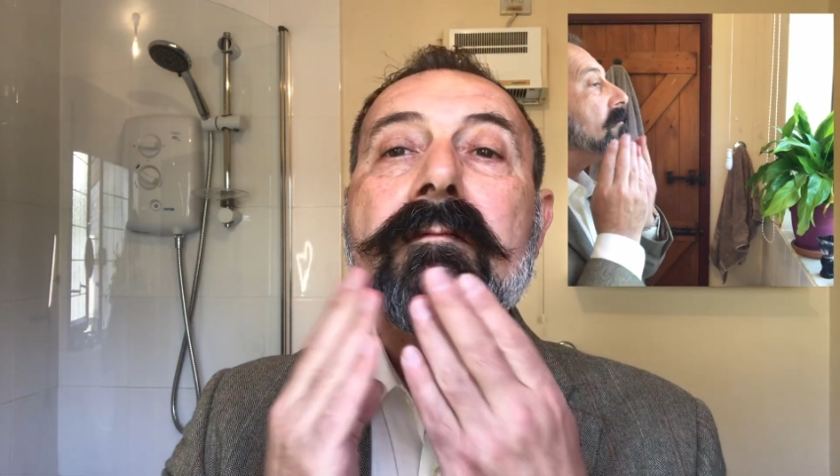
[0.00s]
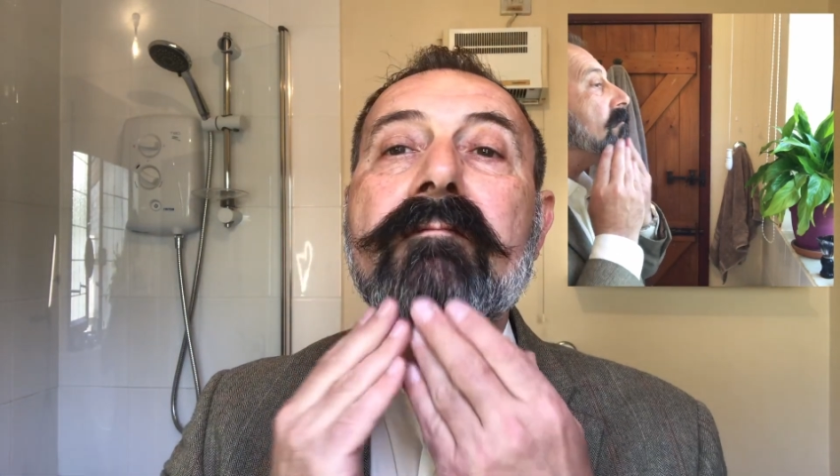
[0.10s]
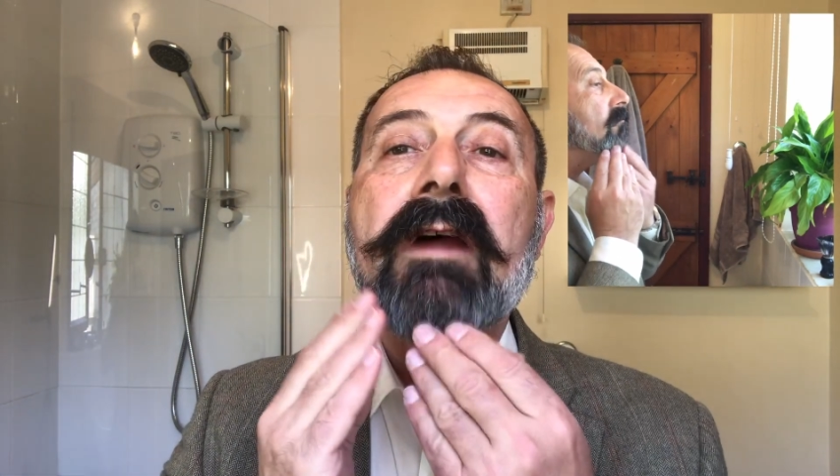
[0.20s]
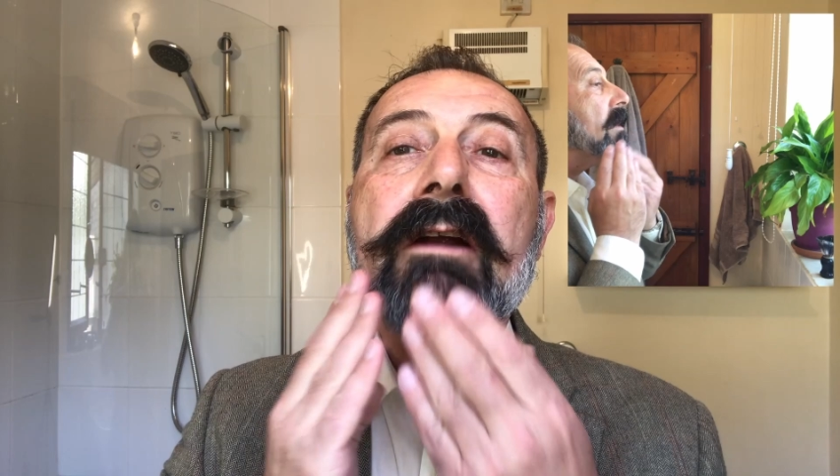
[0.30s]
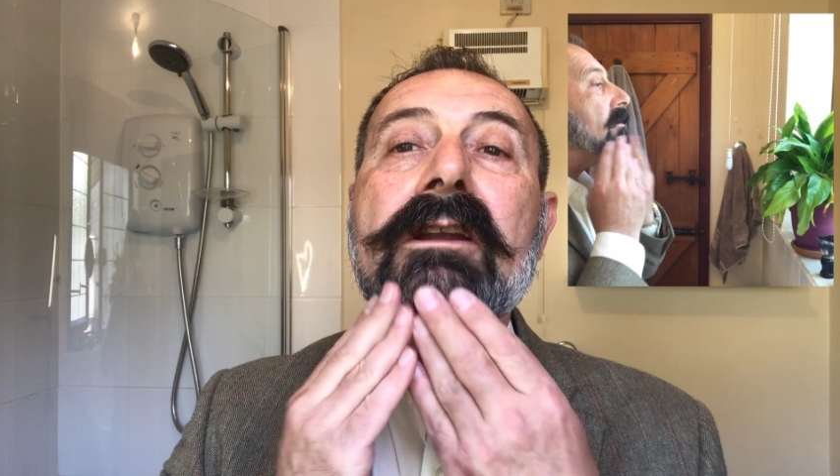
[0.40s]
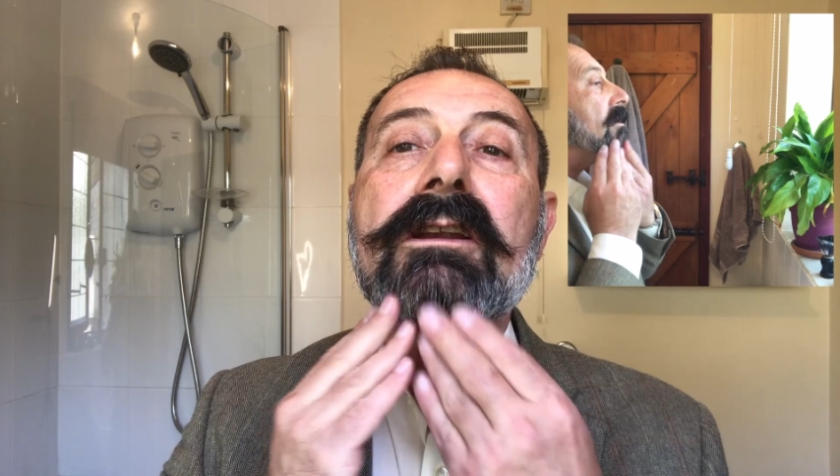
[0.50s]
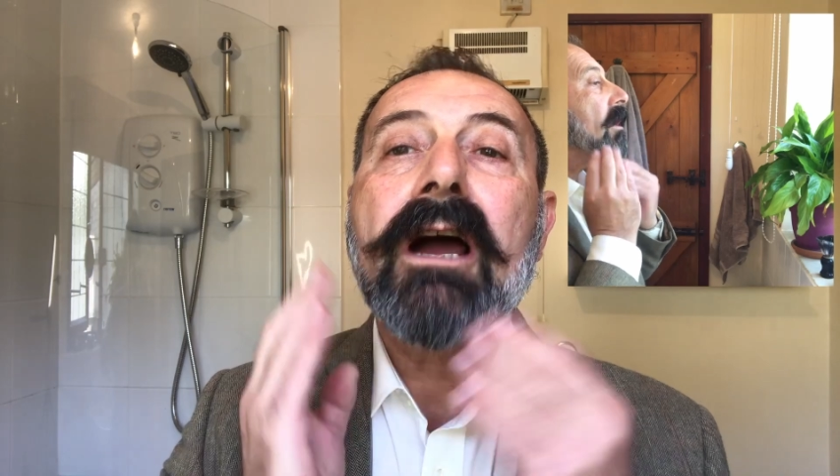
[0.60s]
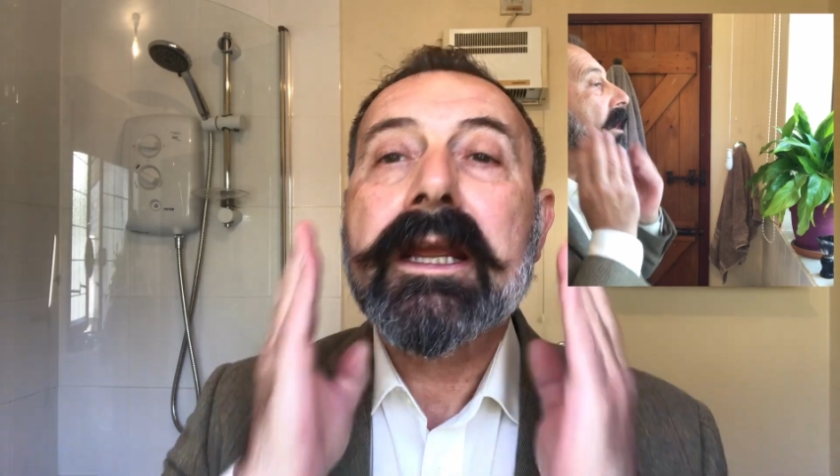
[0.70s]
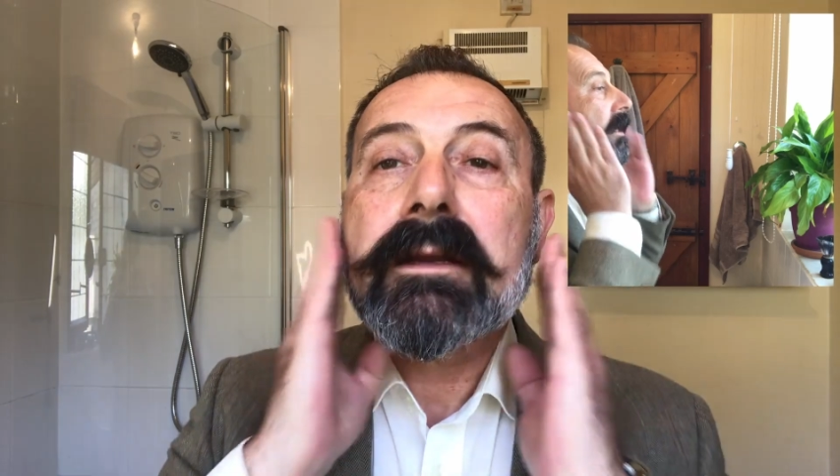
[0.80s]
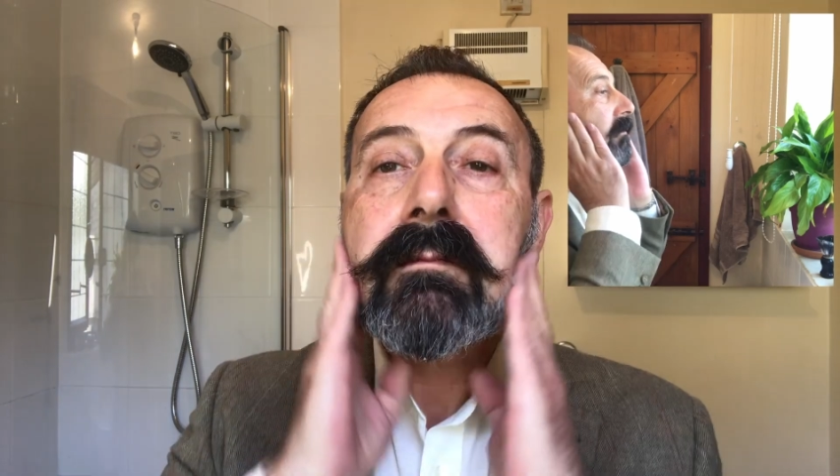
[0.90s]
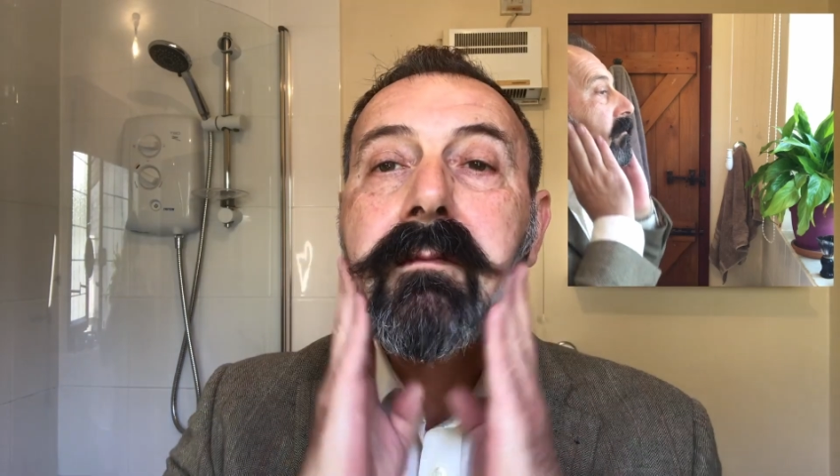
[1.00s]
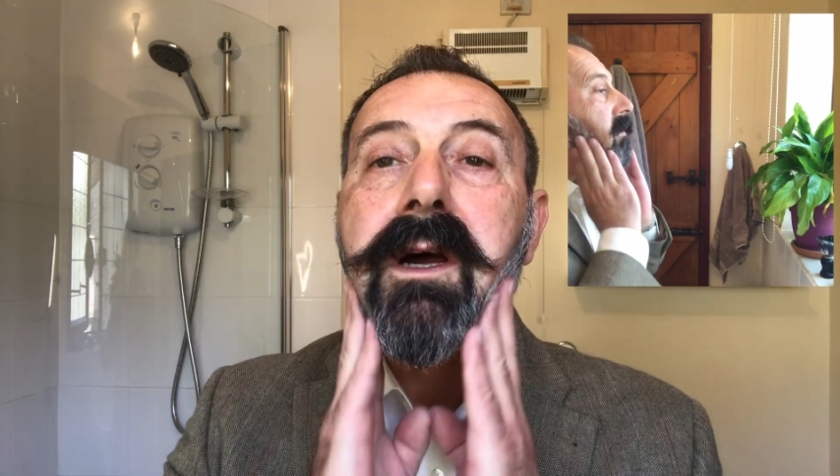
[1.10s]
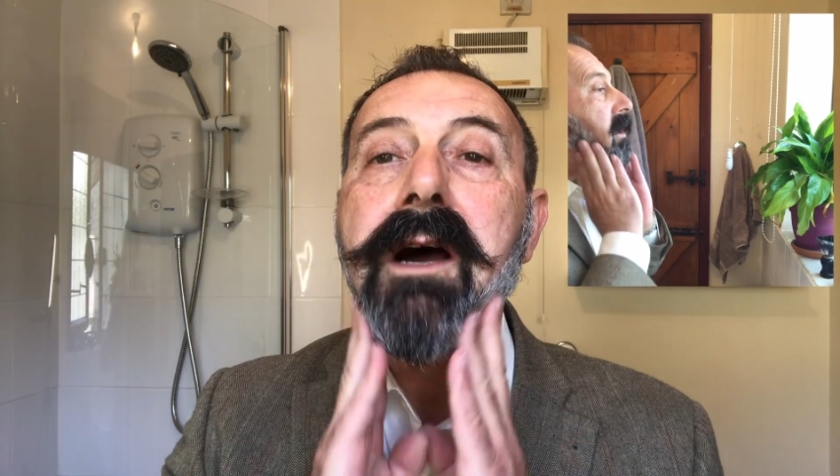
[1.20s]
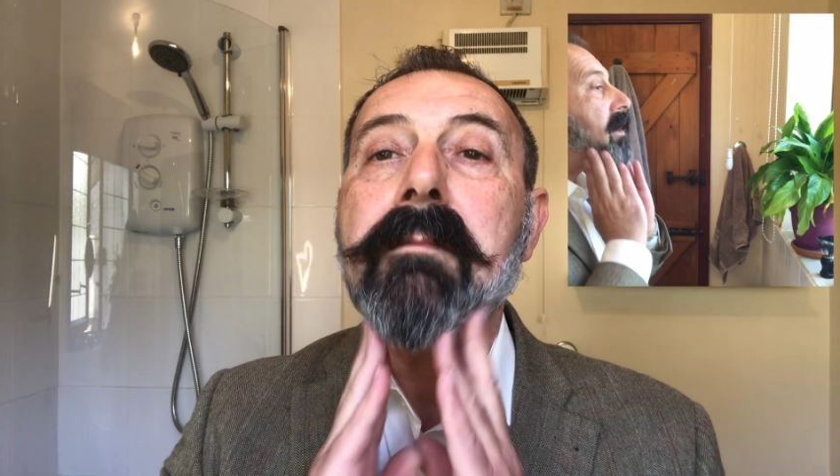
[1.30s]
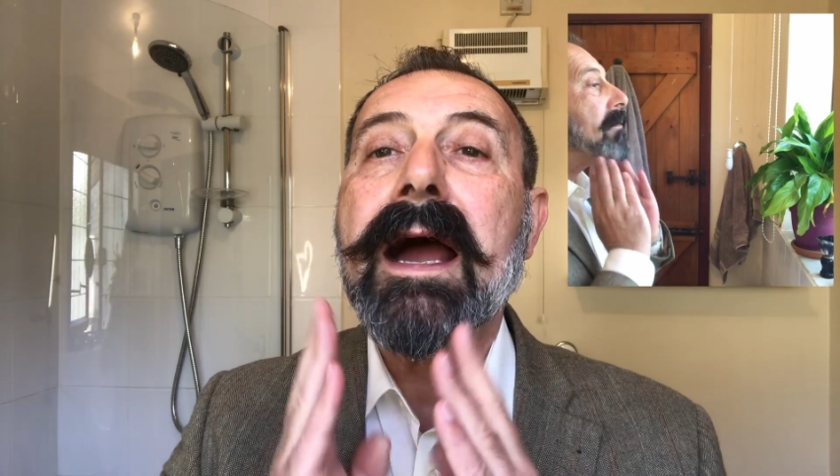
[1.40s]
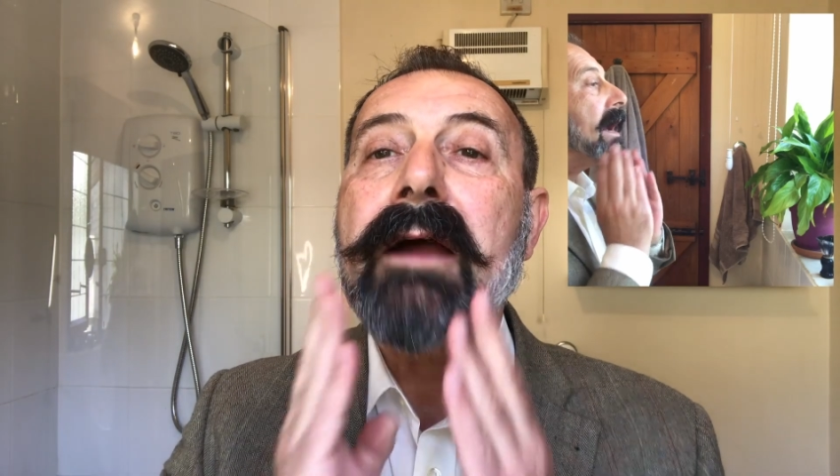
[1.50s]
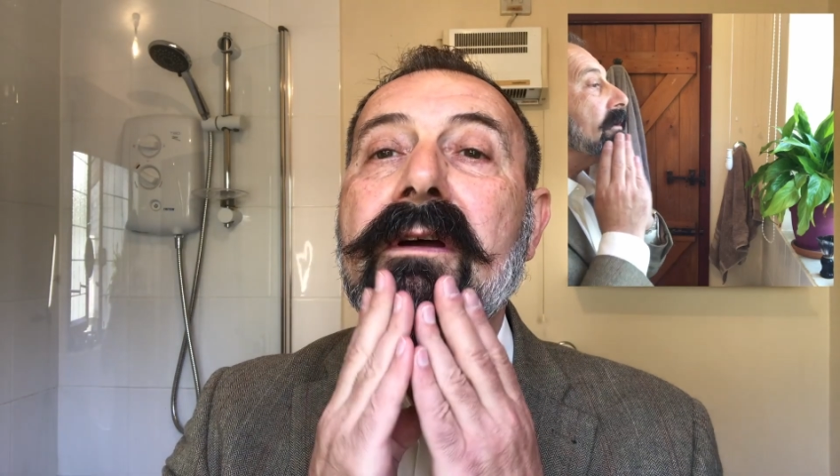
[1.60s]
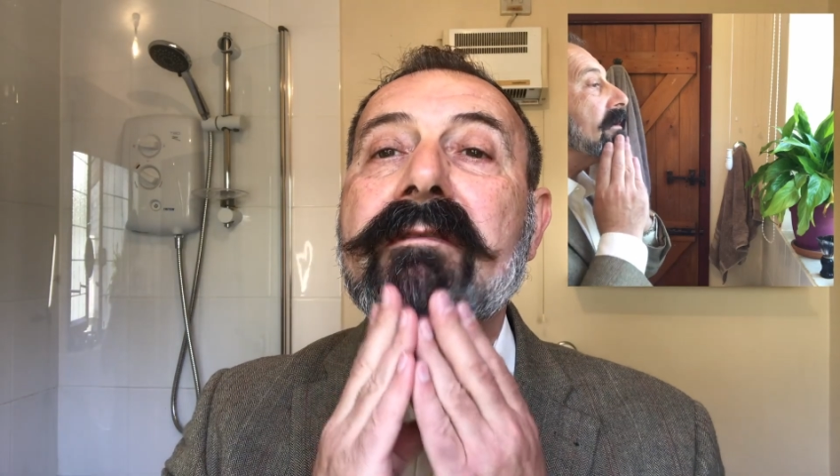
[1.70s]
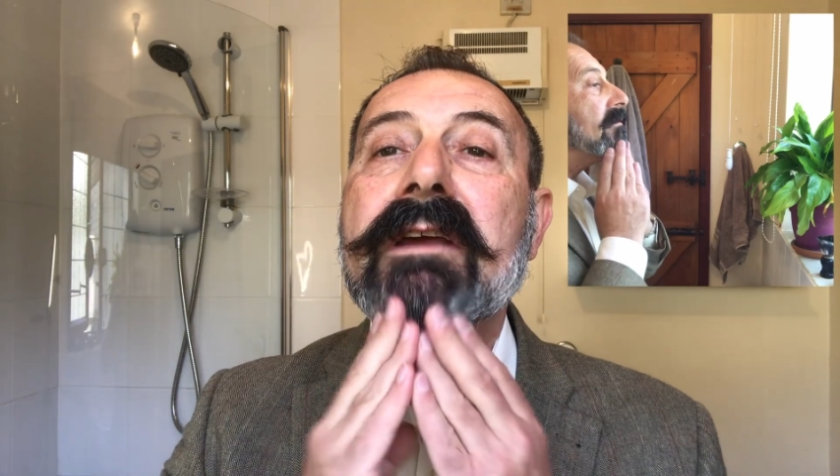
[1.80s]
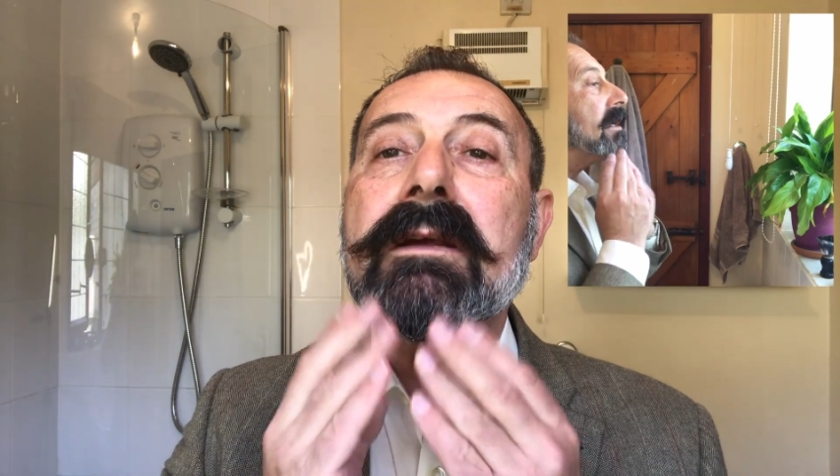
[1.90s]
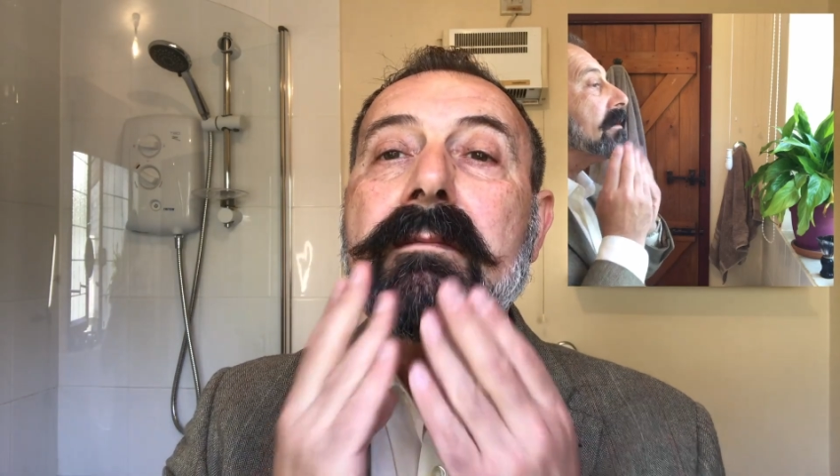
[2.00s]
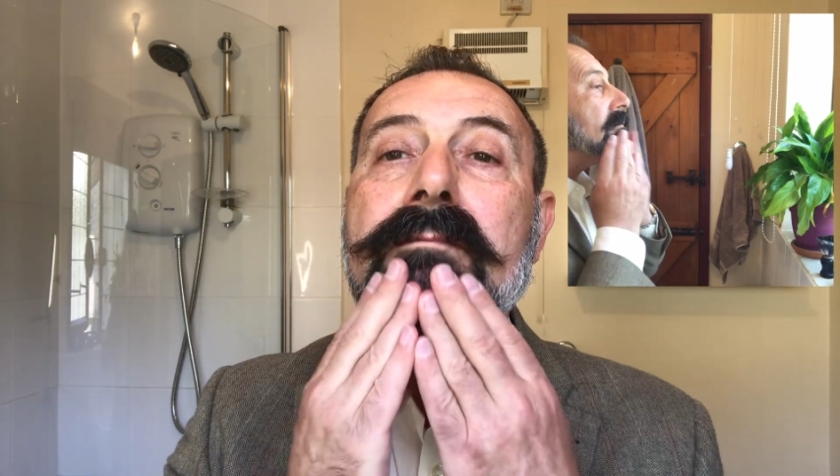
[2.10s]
very light amount of it.